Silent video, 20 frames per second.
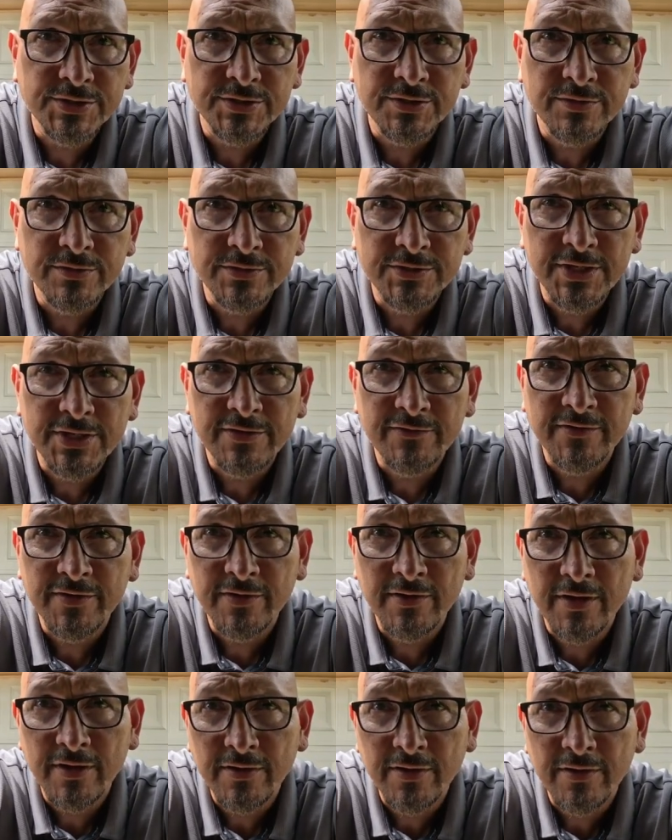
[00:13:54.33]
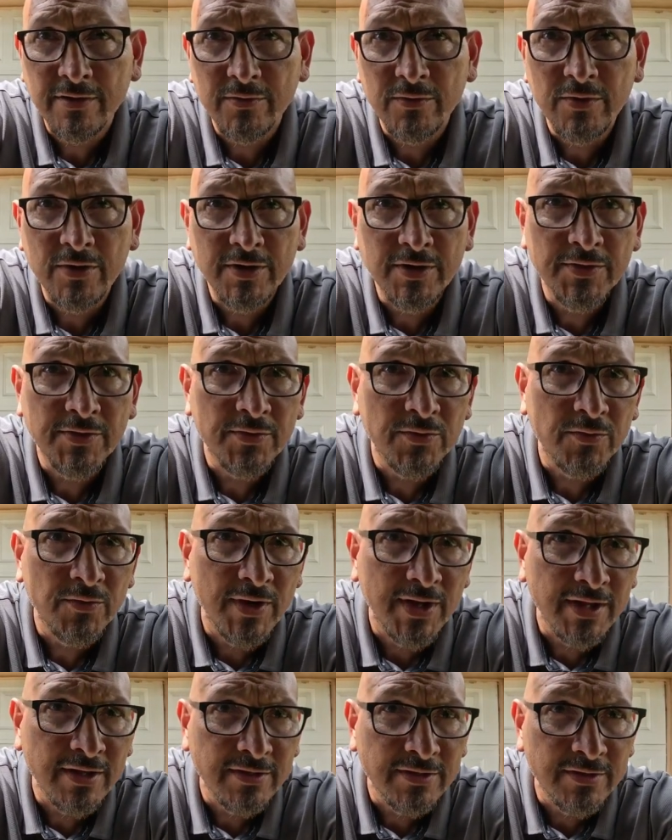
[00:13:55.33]
So try to figure out another
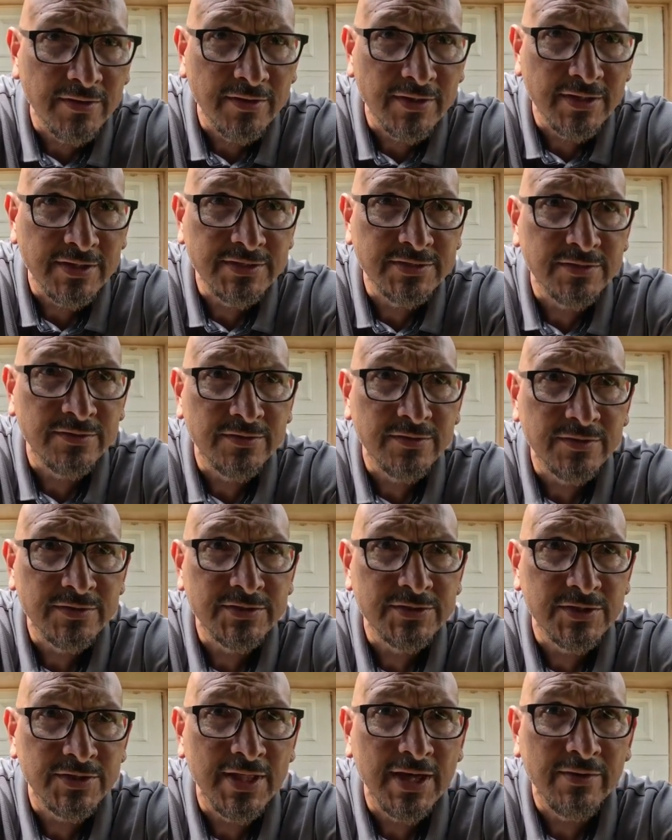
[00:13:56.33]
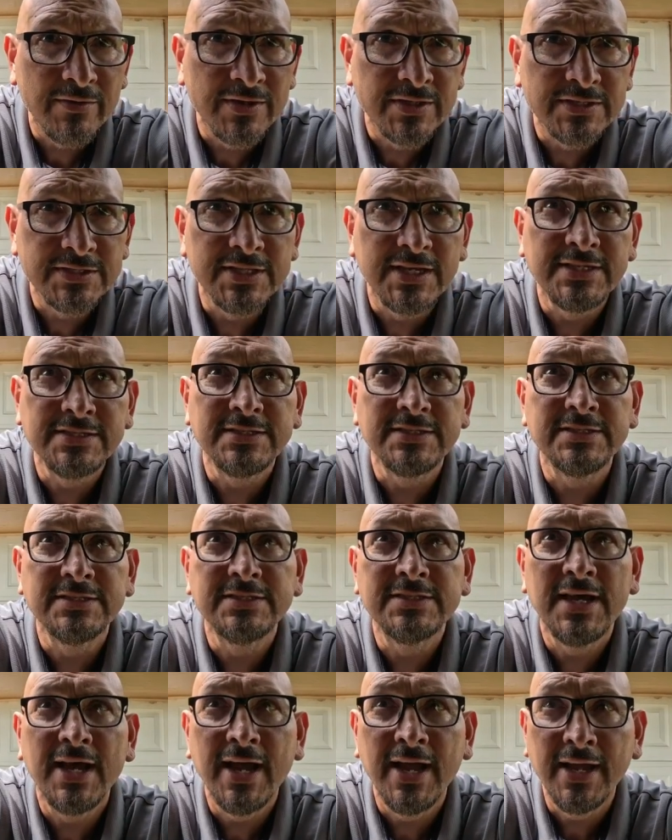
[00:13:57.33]
way to do it so that way it's nice and
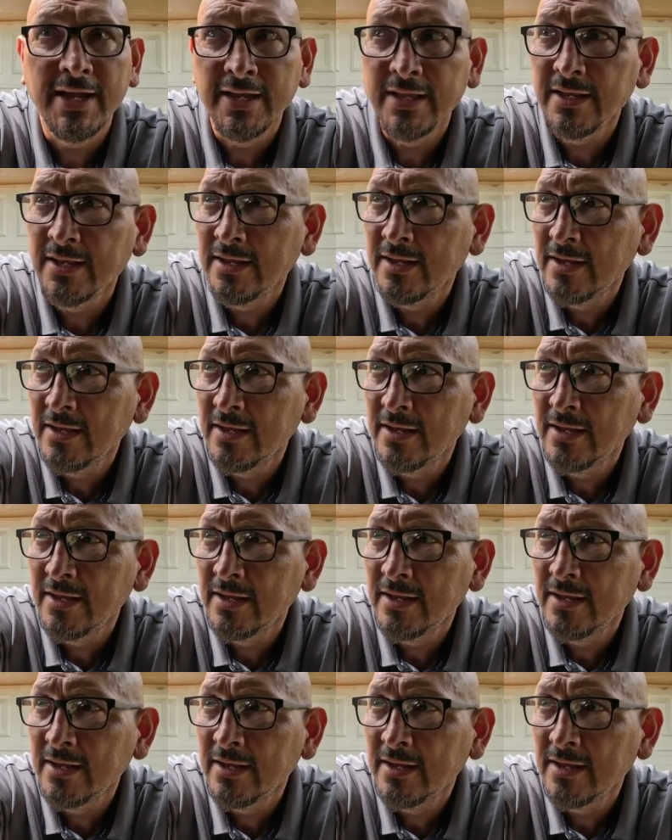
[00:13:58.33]
tight.